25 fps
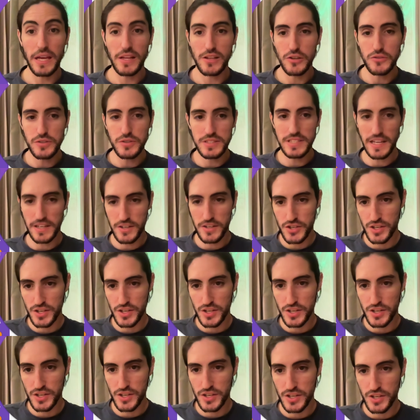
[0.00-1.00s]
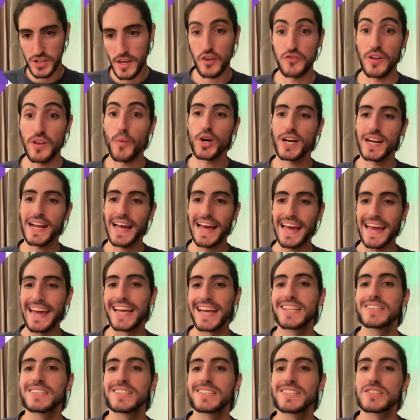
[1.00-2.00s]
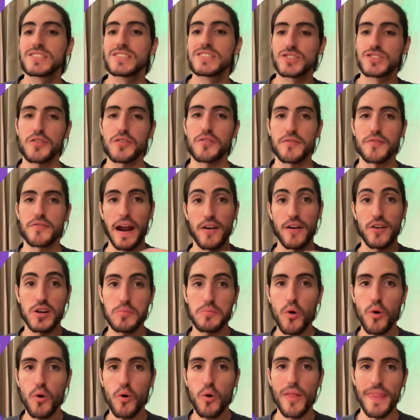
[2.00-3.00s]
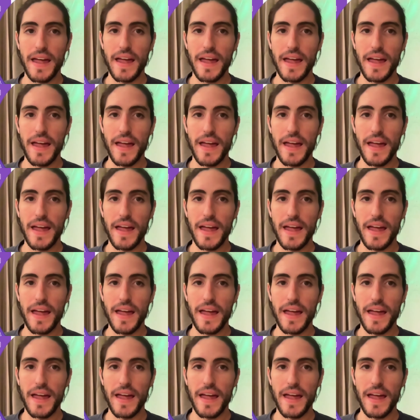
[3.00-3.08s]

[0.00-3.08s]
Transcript: attention because now we're gonna insert the variable that